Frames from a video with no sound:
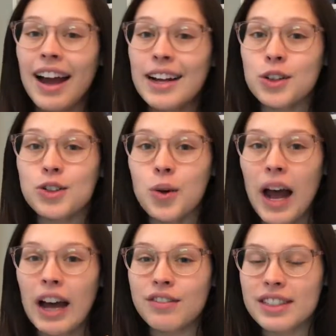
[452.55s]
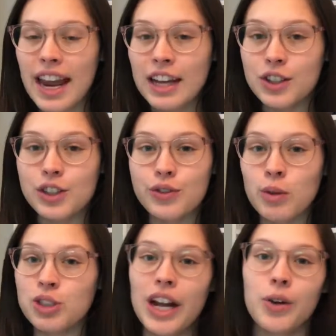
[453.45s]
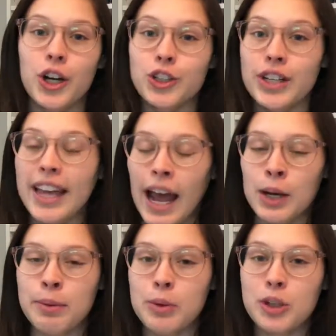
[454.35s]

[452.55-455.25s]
I also have Tales from Shadowhunter Academy,